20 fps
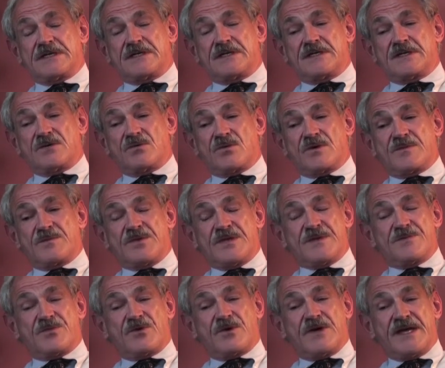When
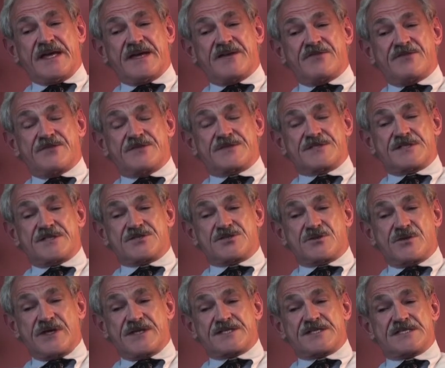people have
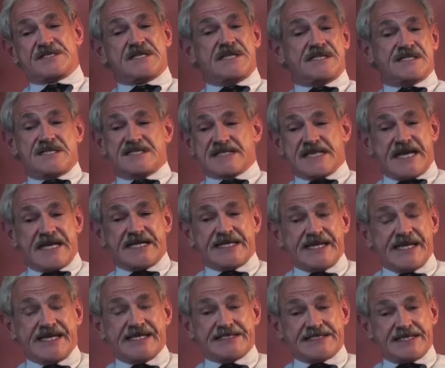situations like this, I
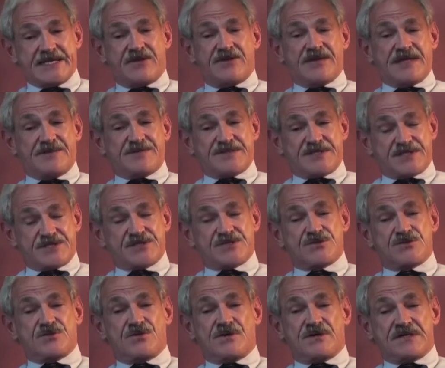can't tell them to
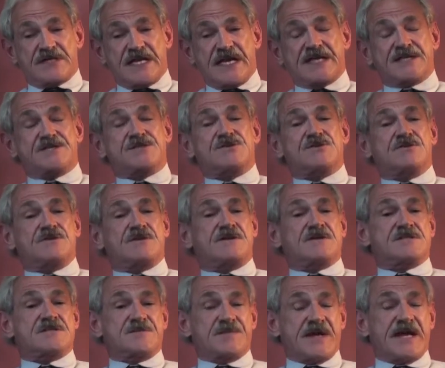sue or not sue
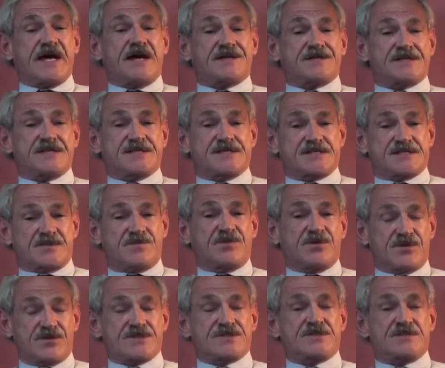their spouse. This is a
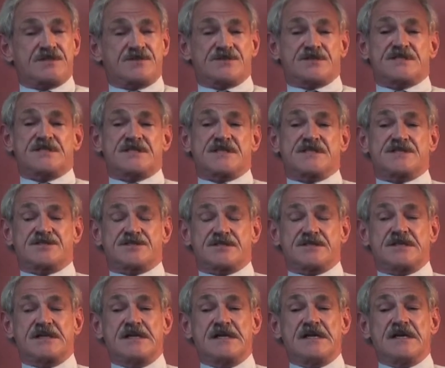personal
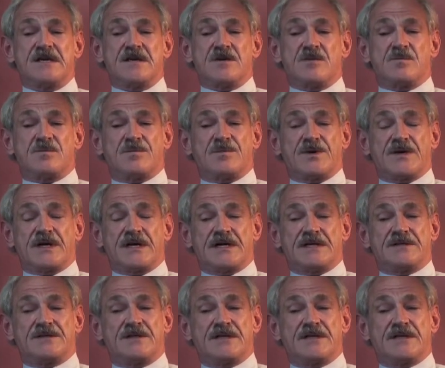decision, but